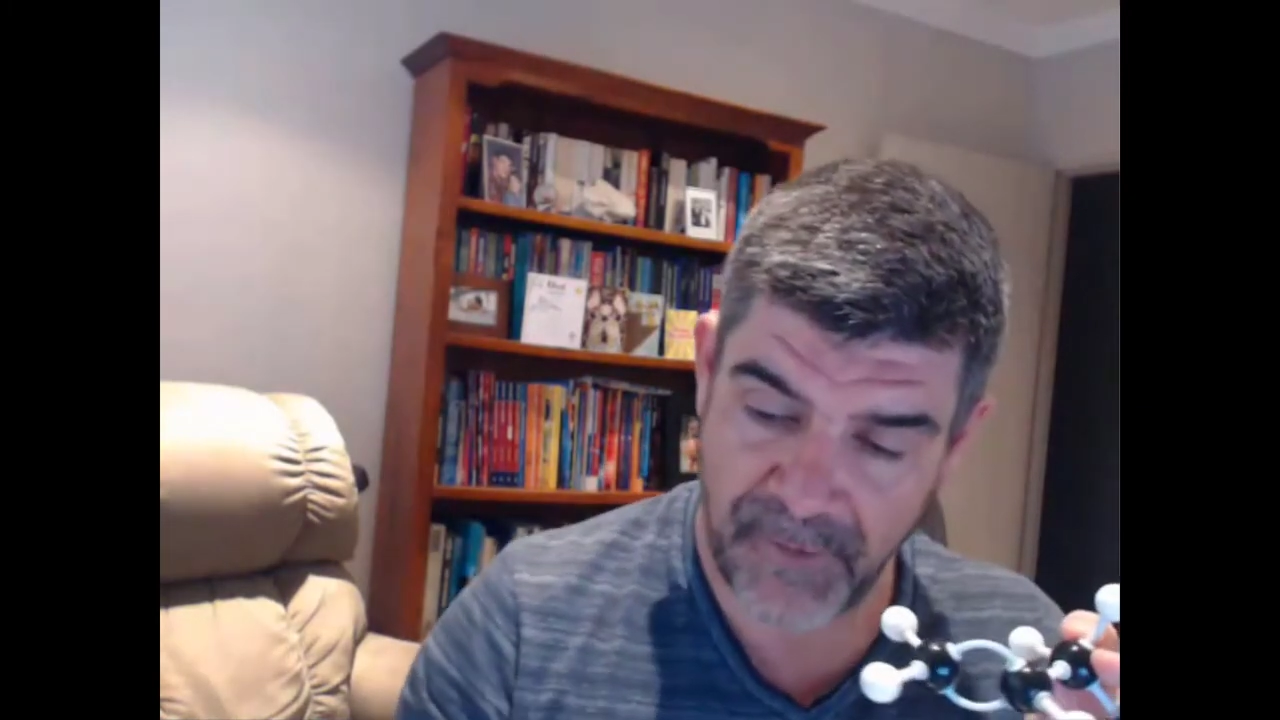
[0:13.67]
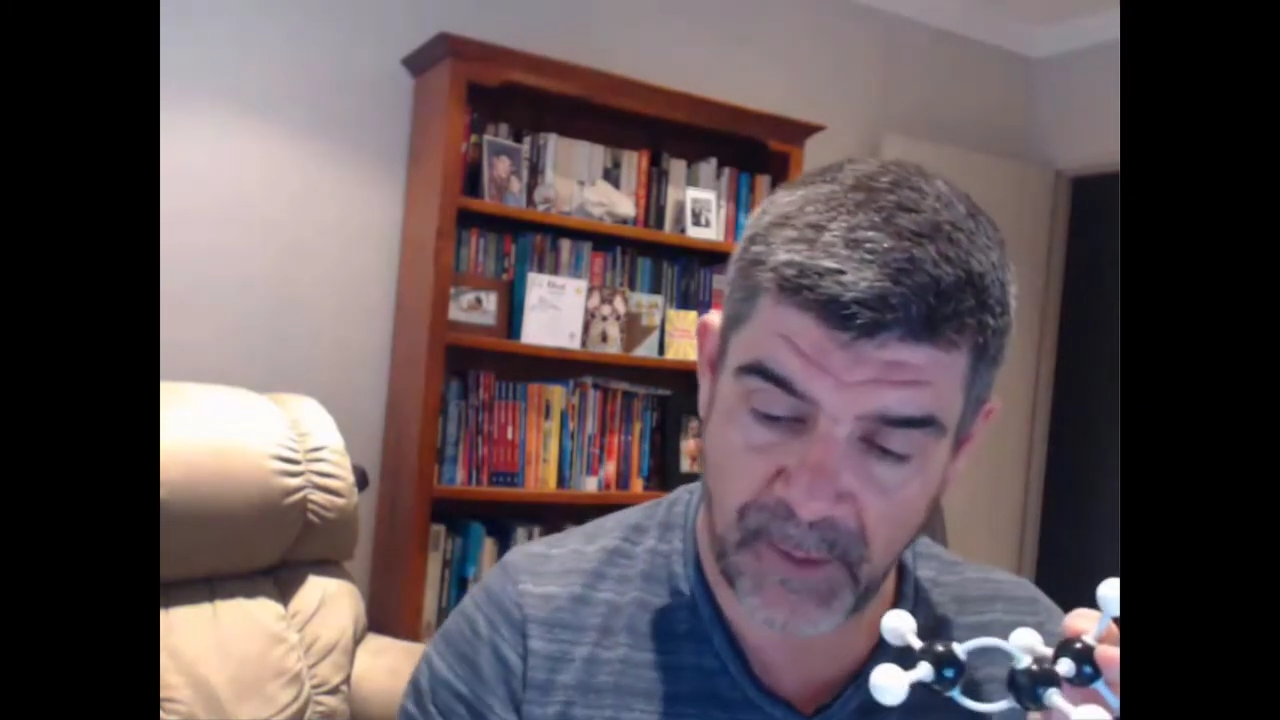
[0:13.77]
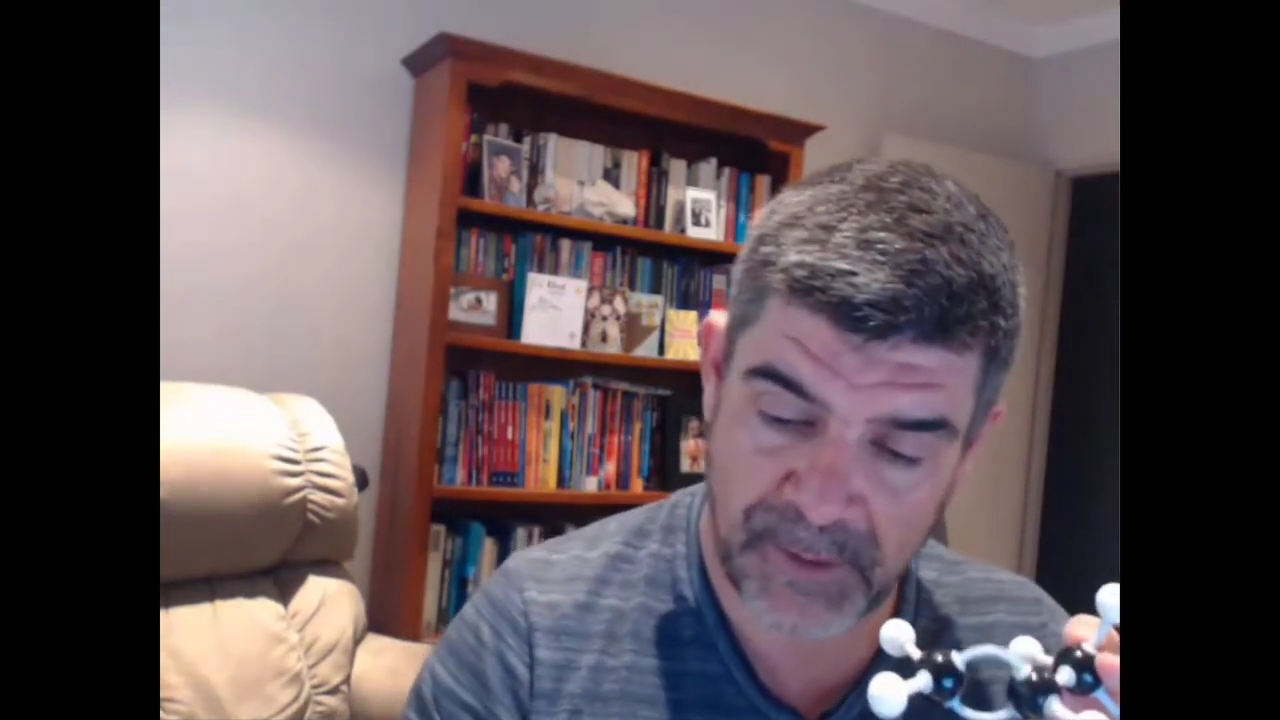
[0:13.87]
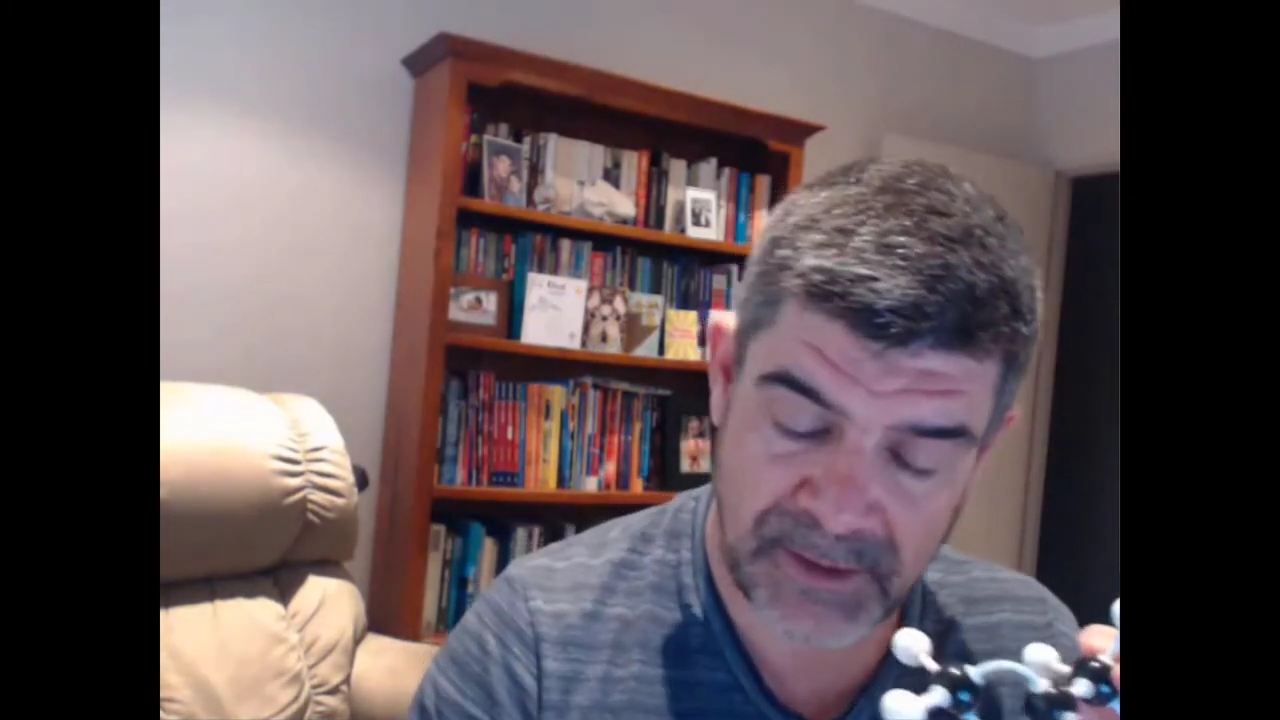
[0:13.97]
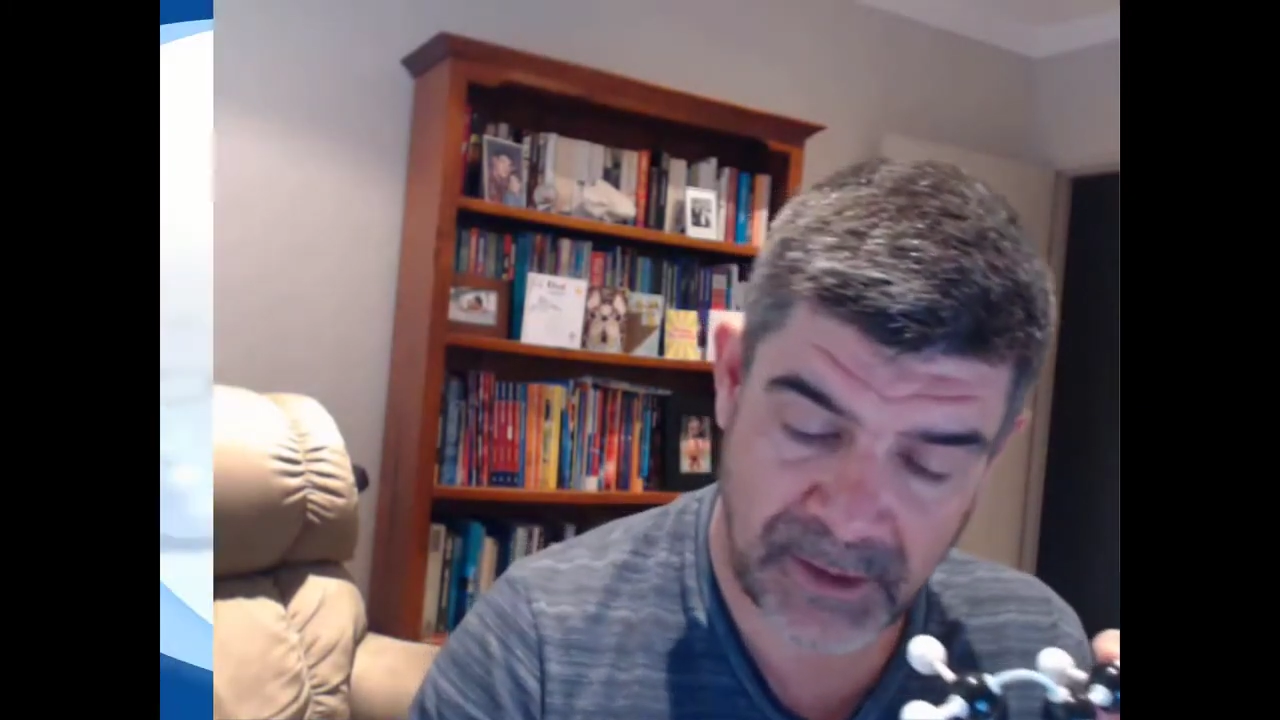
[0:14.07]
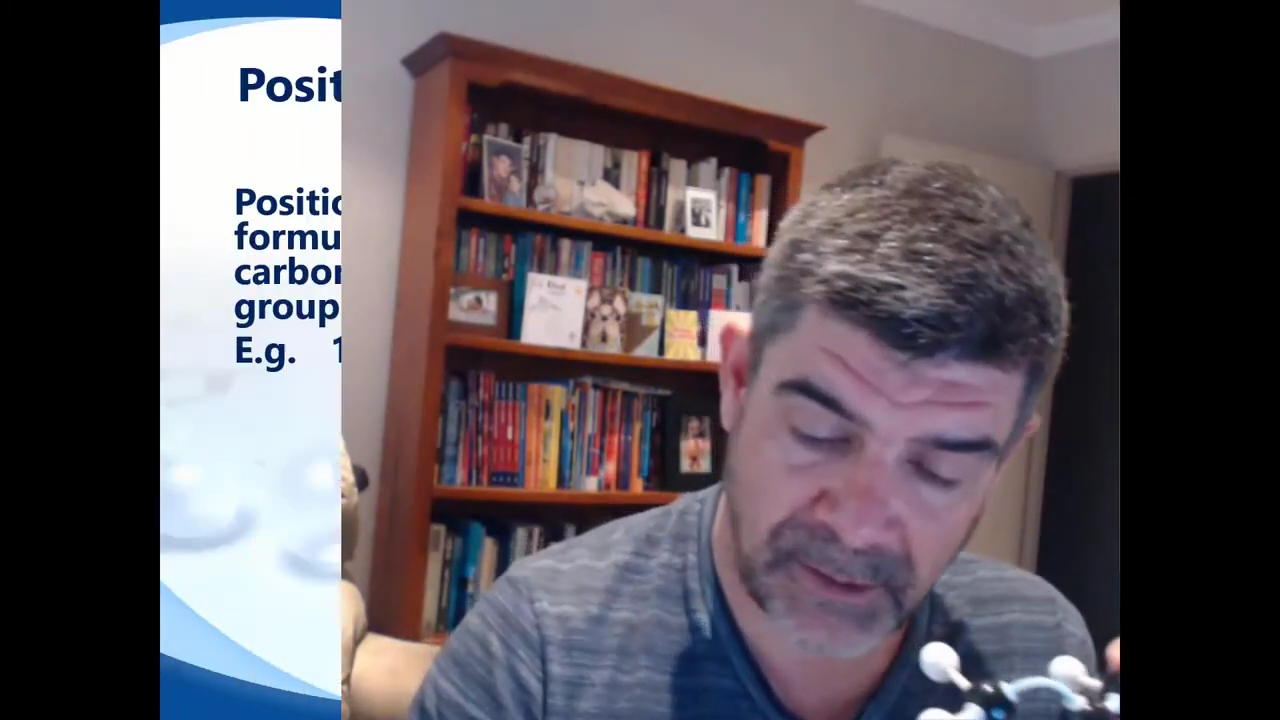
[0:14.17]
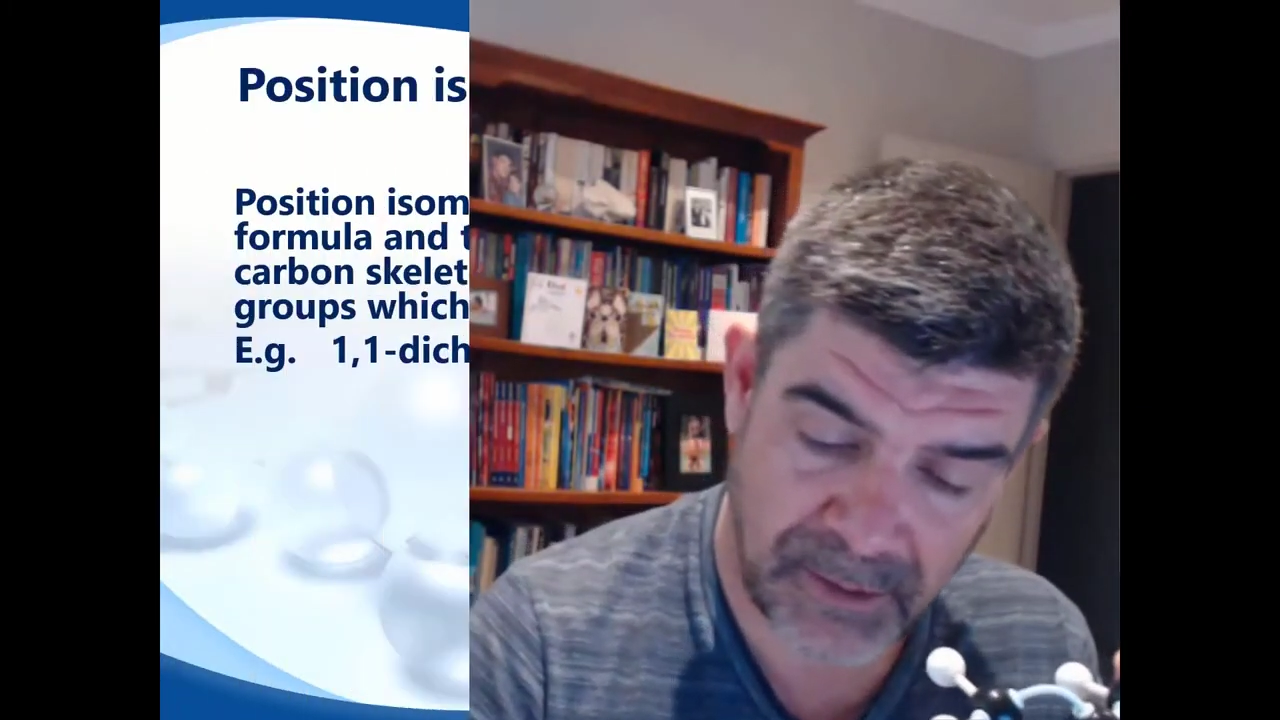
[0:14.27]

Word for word: I was to